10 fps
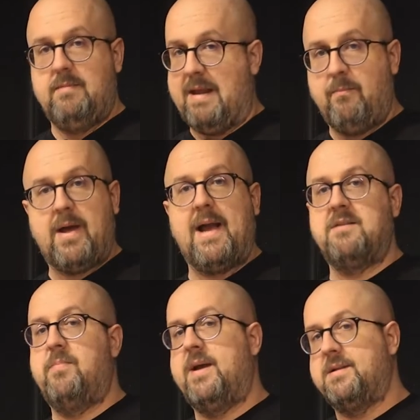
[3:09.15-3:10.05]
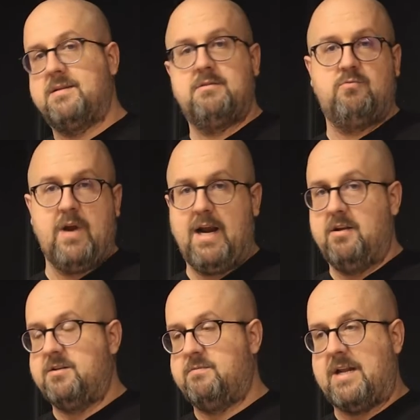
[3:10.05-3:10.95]
impact bits,
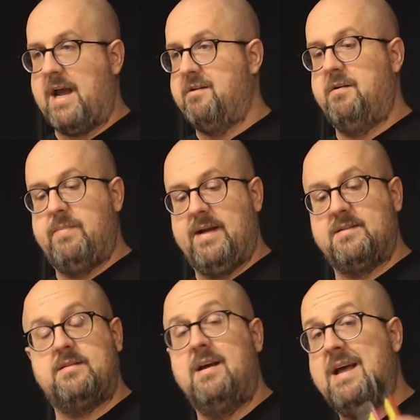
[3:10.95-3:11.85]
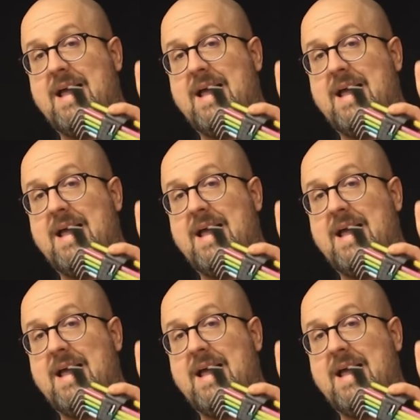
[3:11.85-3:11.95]
regular standard bits,